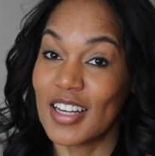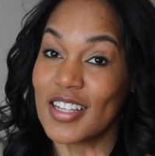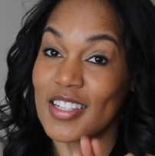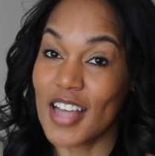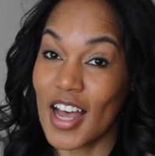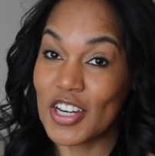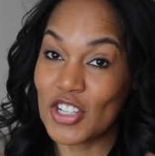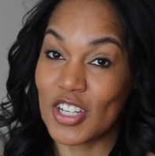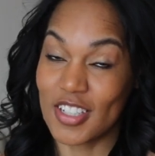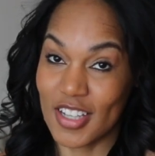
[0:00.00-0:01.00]
Side
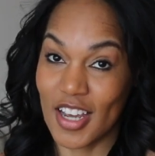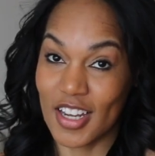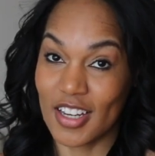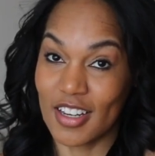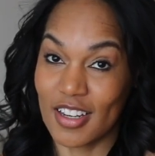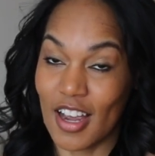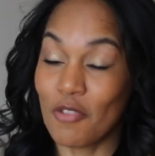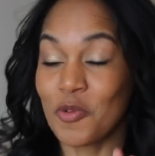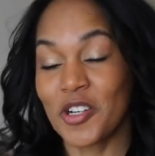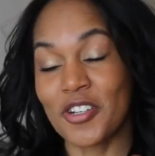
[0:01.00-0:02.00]
chick day.
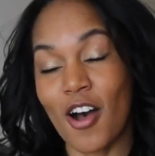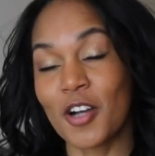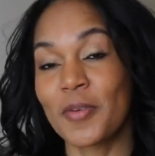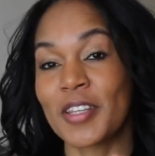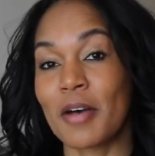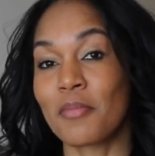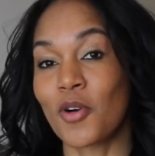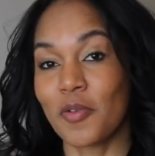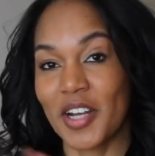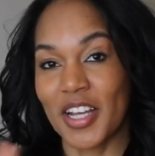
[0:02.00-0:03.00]
And we're going to talk about that
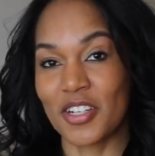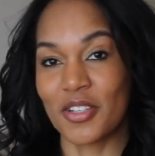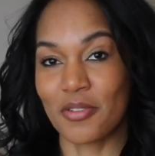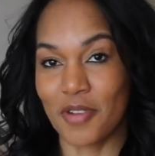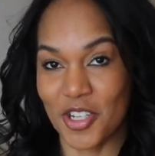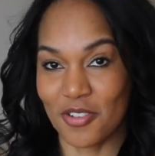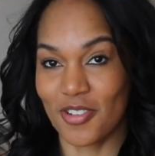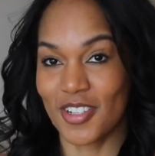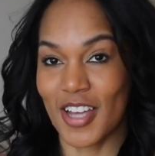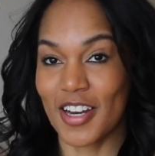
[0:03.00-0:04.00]
more when I get to the
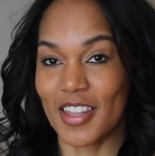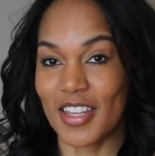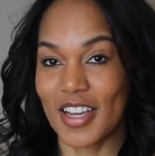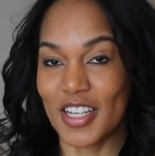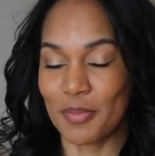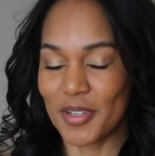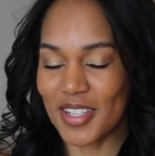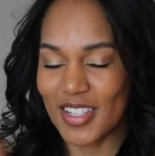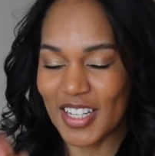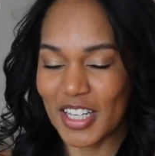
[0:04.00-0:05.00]
restaurant side of things, but
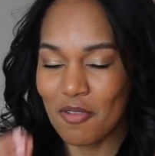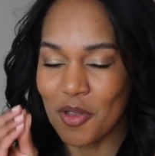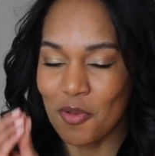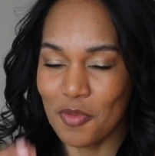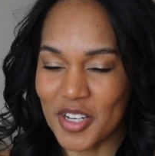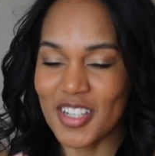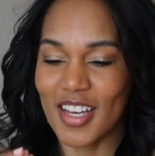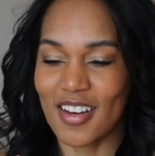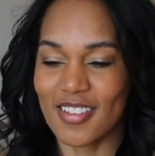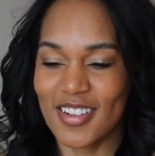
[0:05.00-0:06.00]
sticking with
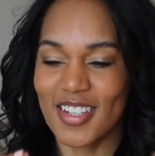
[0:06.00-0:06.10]
retail,